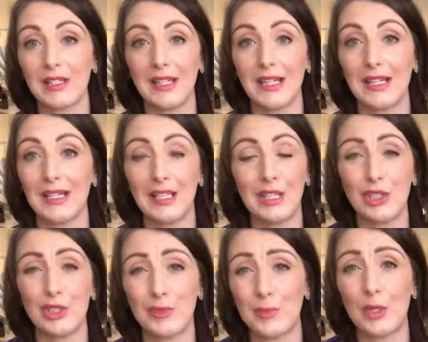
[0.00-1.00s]
then it
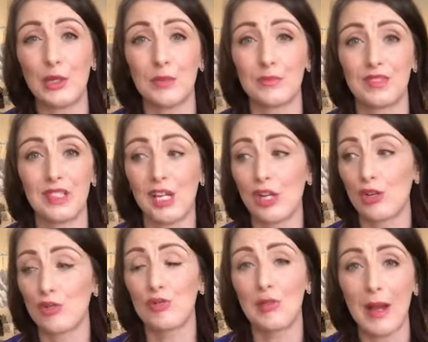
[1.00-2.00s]
just becomes
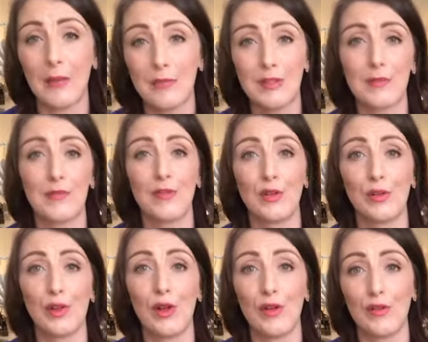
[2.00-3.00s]
crammed full
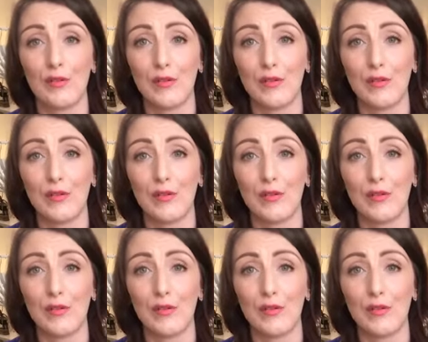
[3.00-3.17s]
of